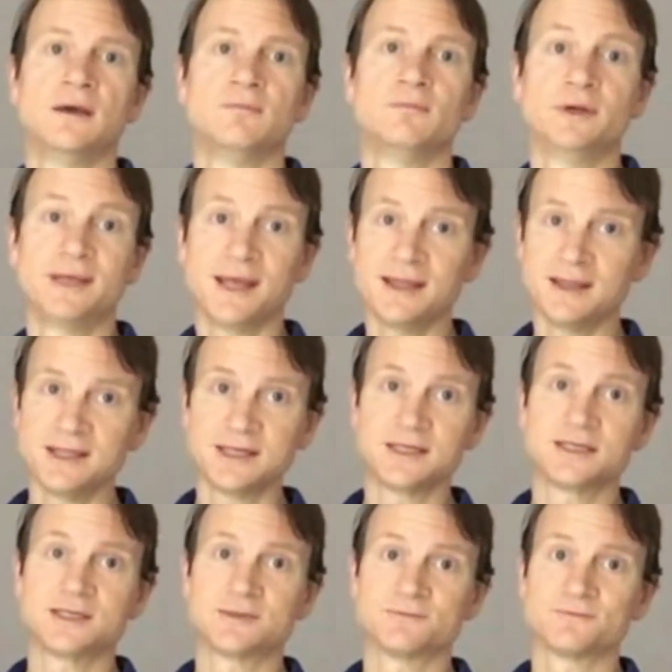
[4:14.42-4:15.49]
But get
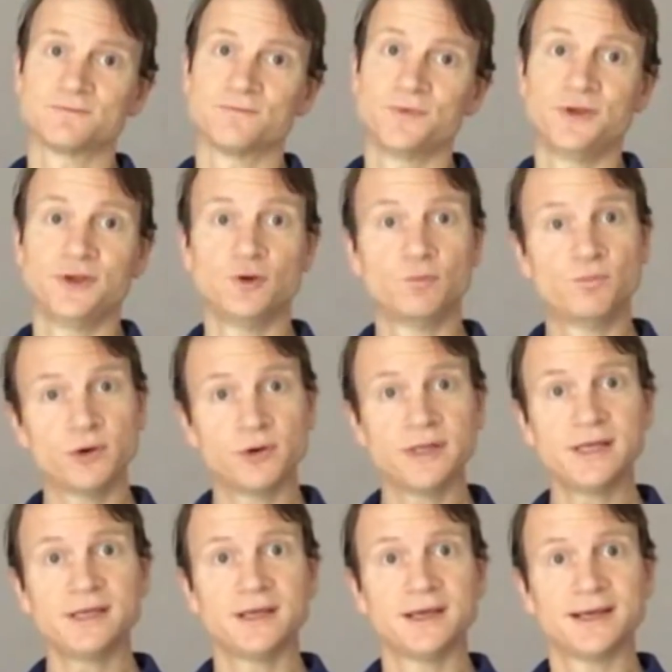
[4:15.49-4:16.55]
this, your
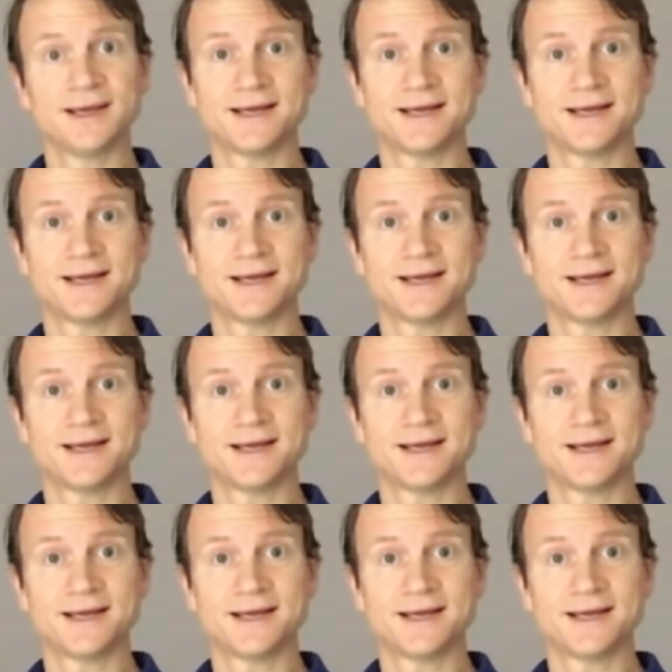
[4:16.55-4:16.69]
body